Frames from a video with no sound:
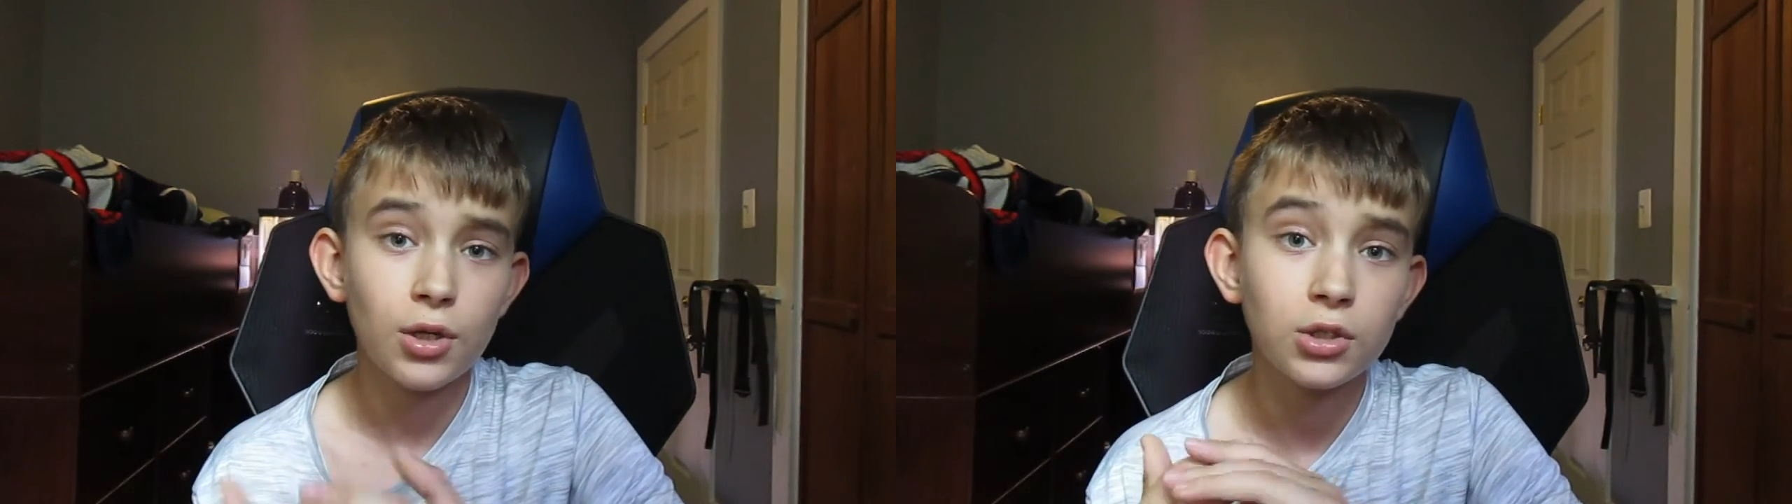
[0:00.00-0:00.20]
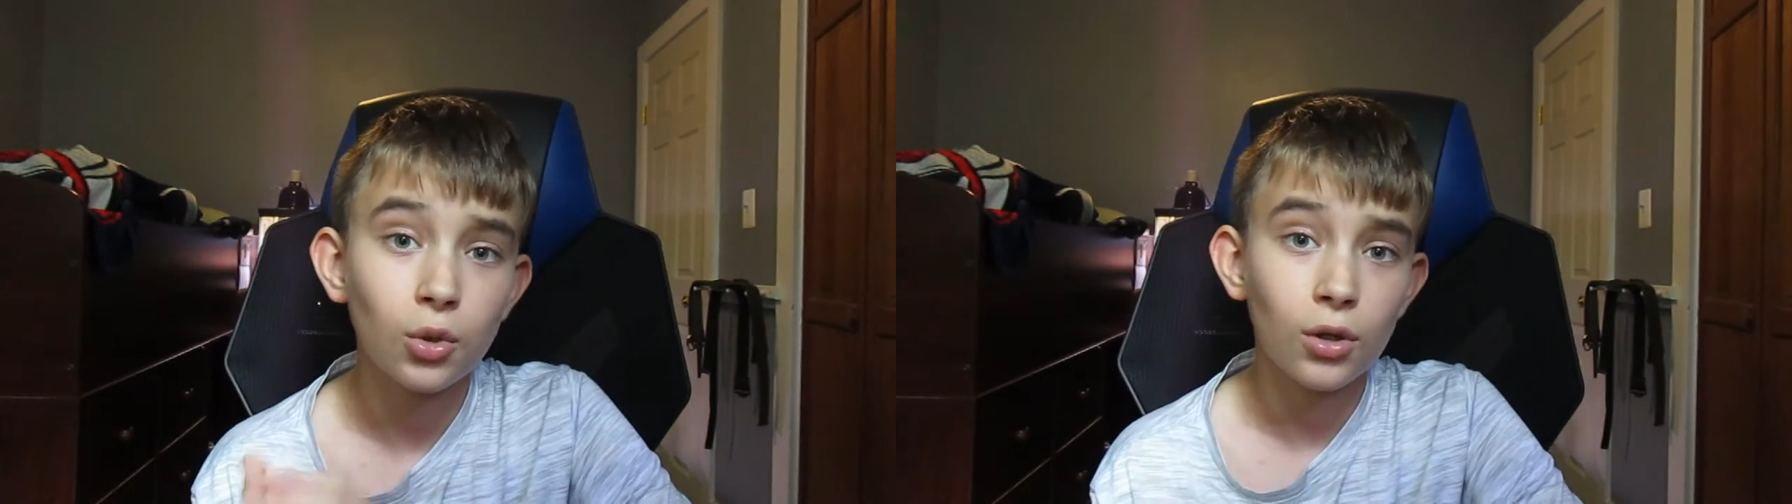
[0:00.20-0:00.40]

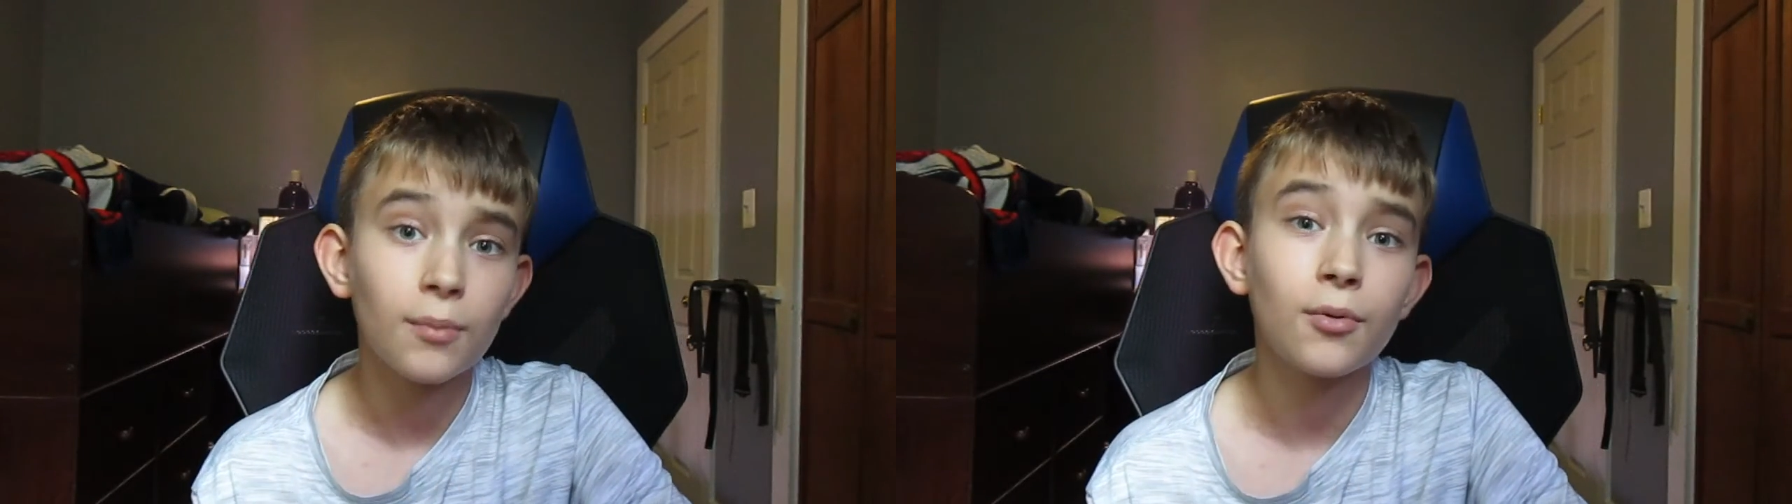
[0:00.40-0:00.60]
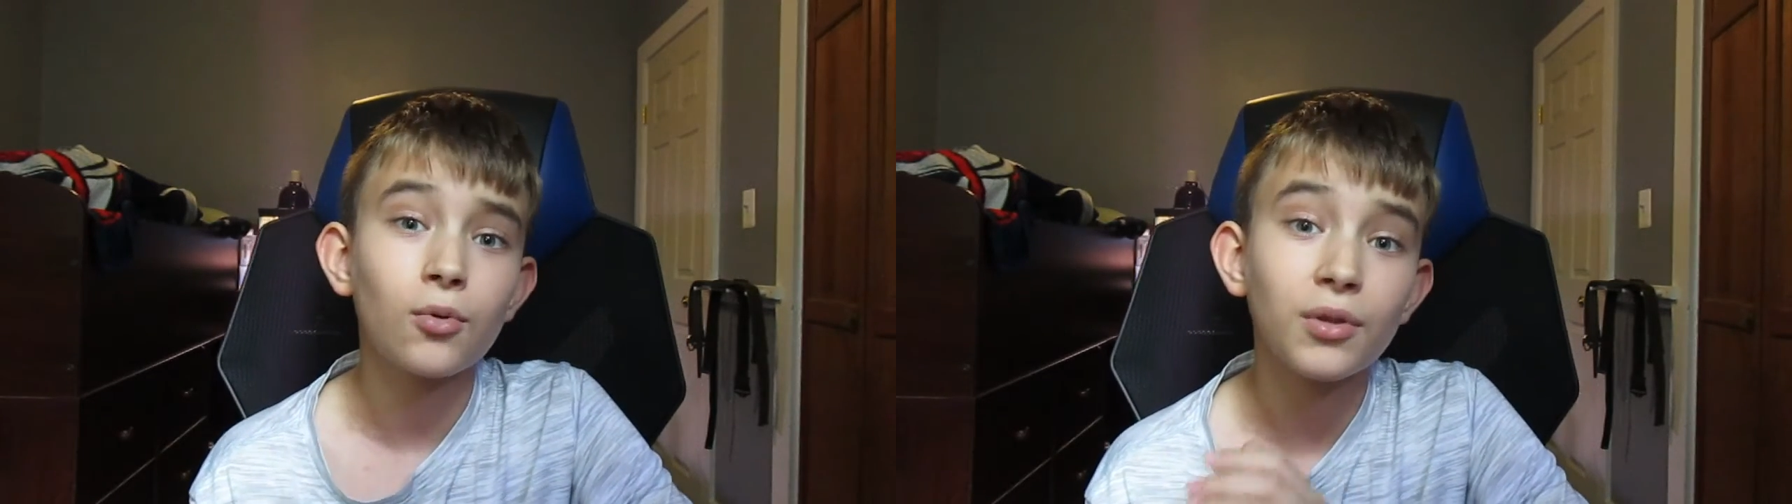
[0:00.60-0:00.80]

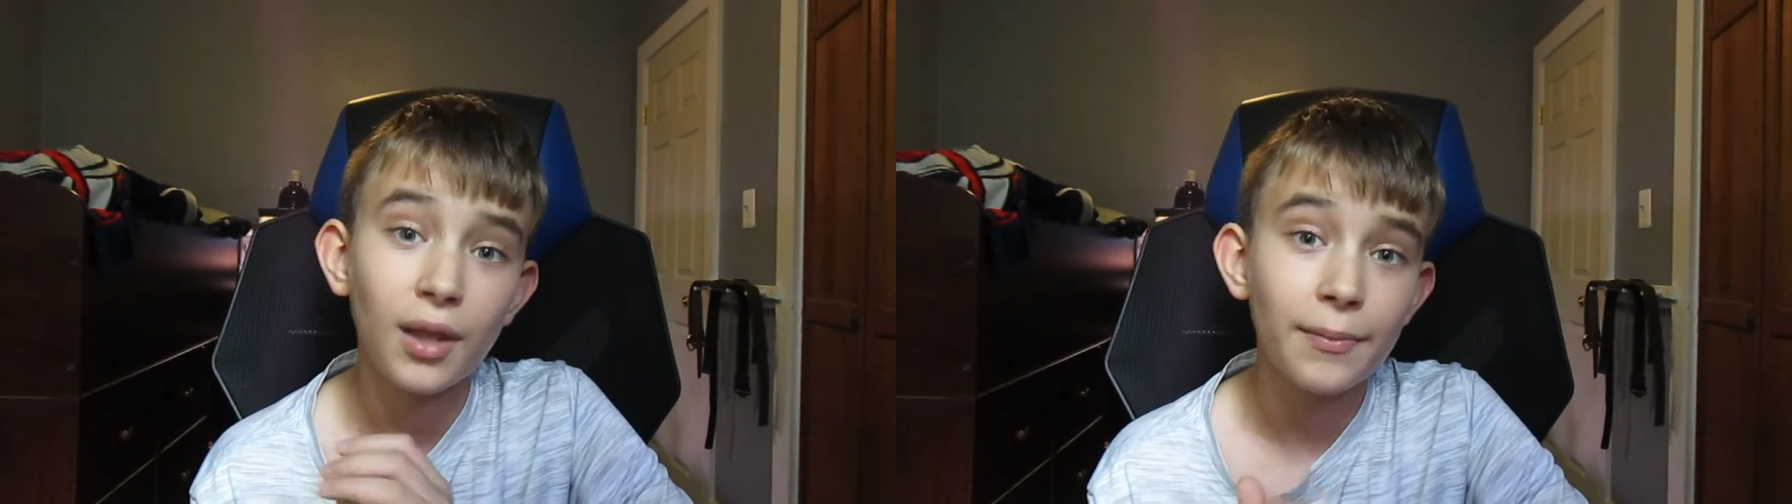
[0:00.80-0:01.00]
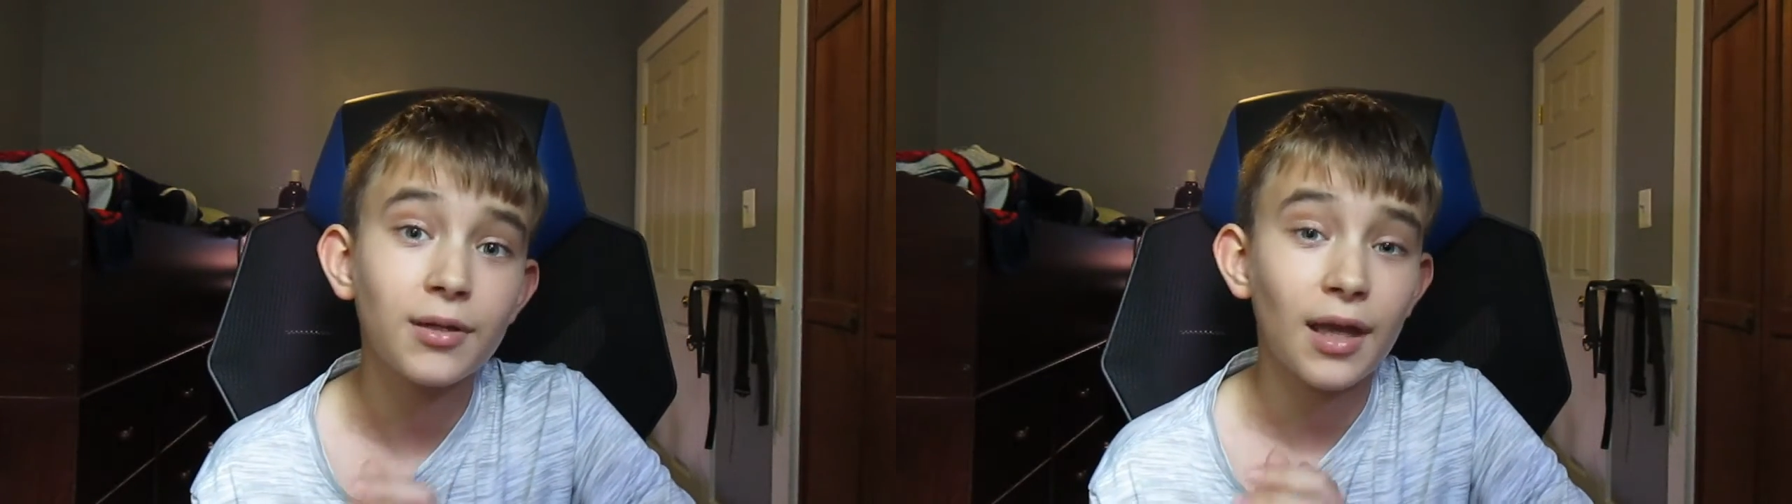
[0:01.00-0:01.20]
adorable
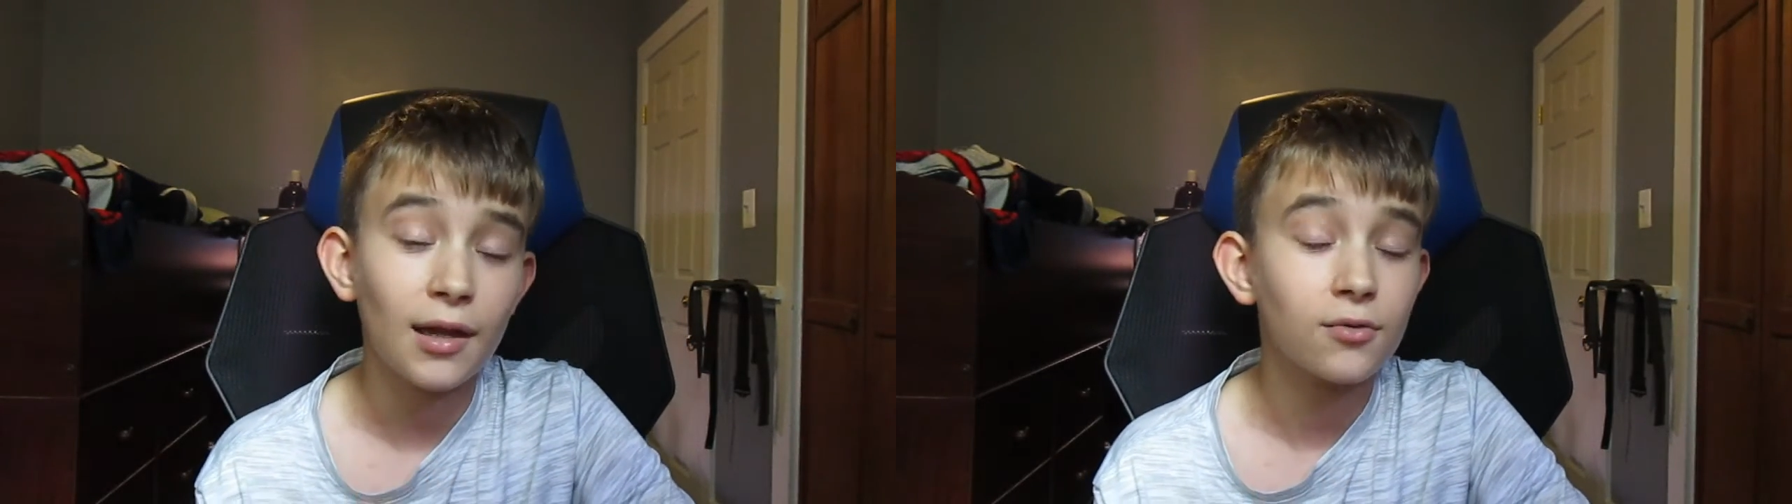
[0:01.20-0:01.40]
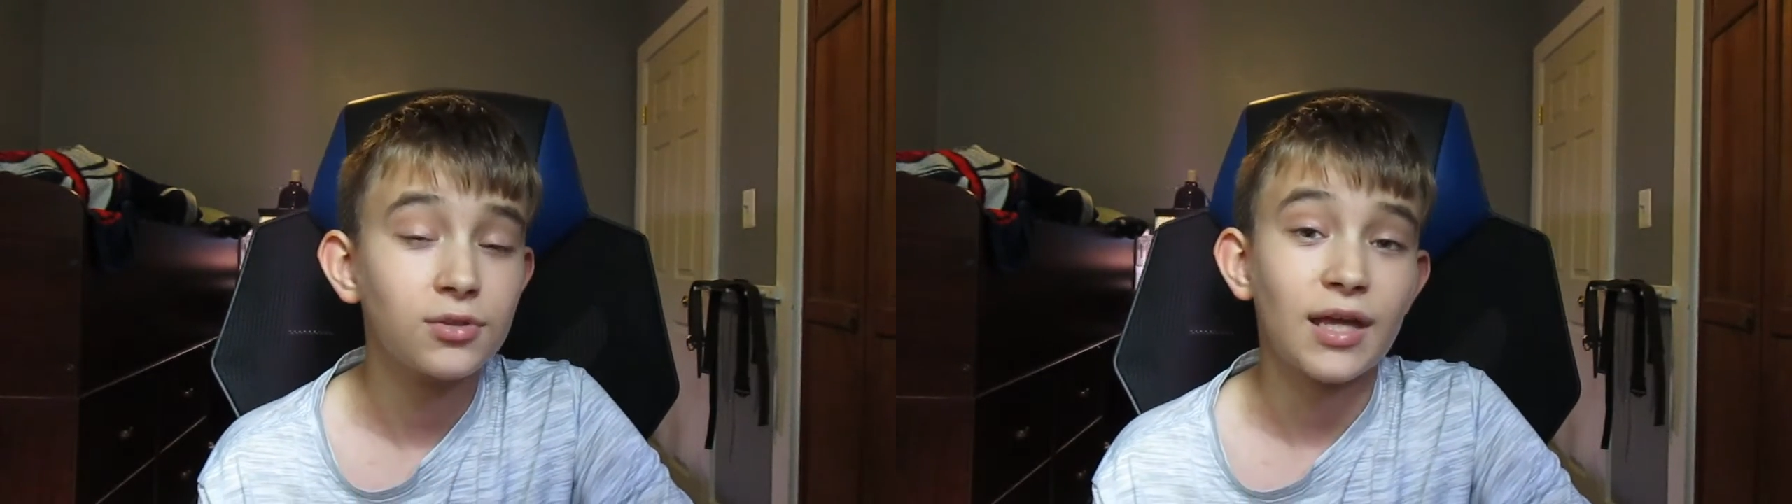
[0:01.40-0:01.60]
leopard
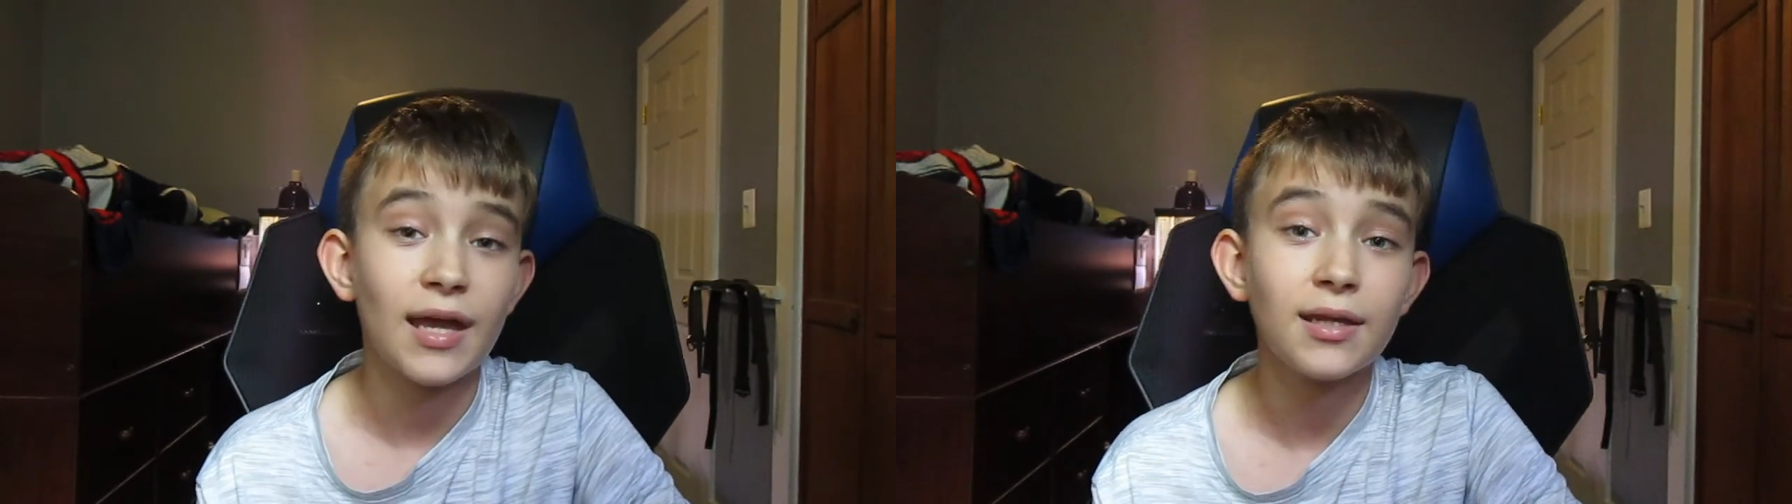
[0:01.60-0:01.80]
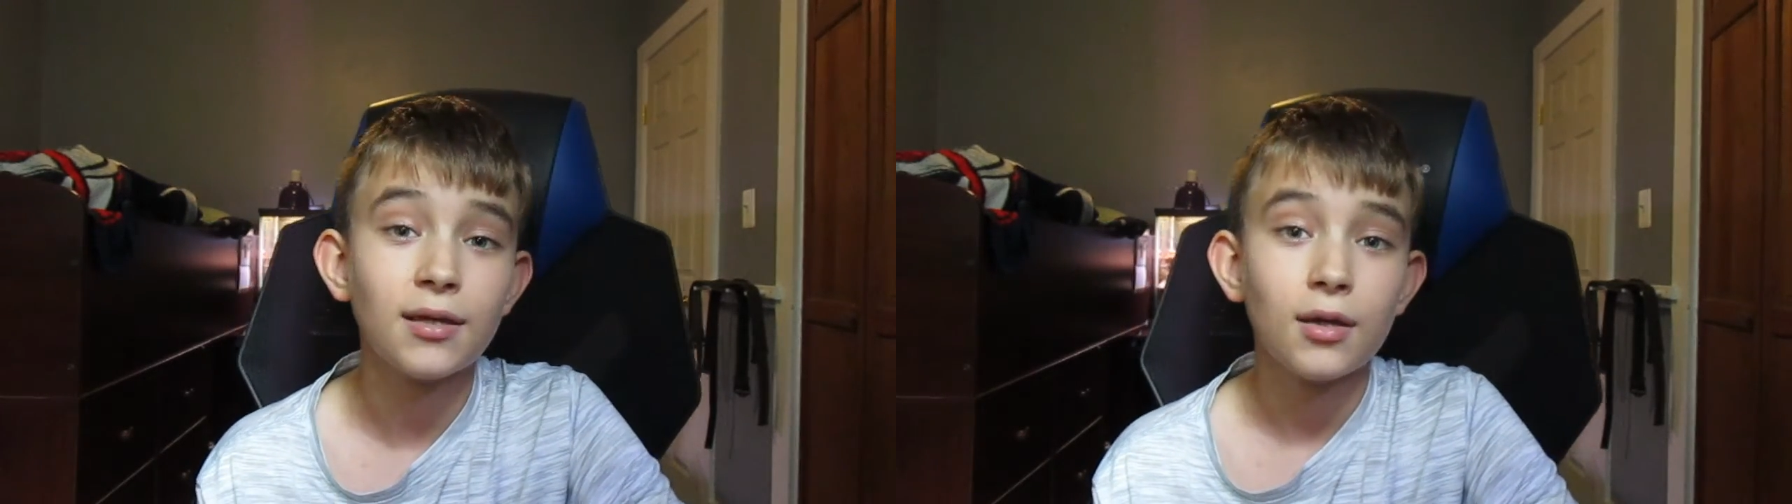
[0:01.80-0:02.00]
gecko
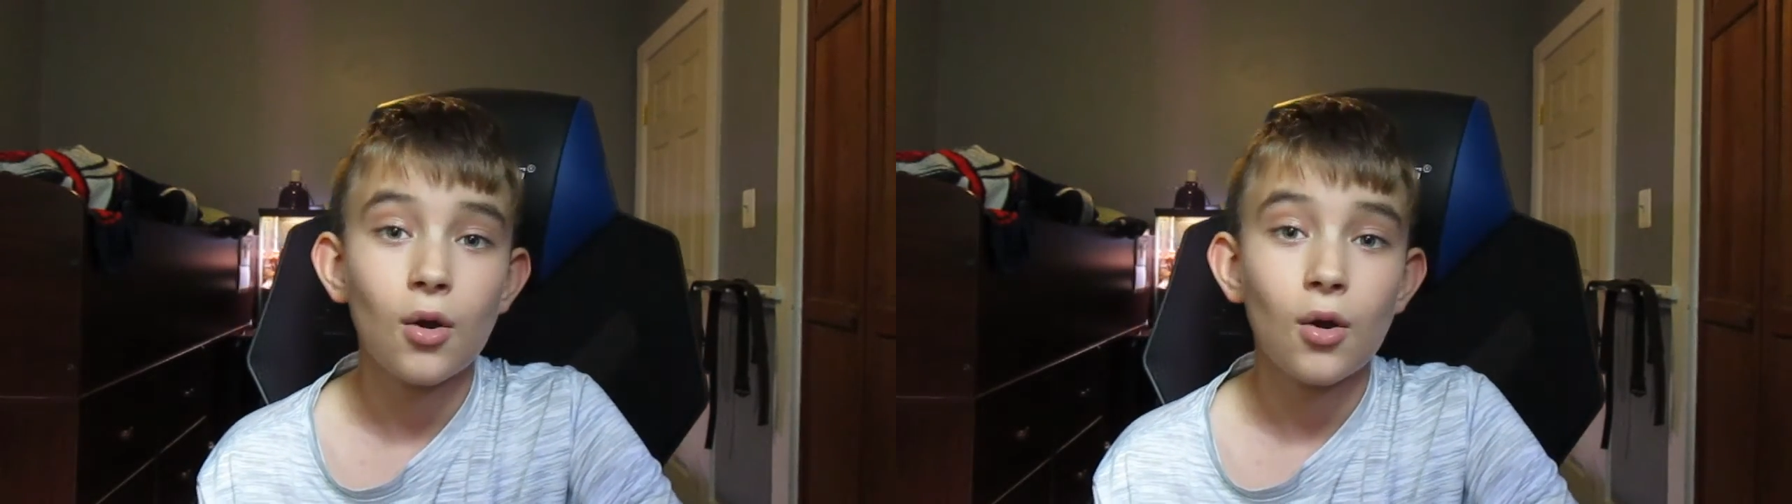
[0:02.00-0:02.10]
dead,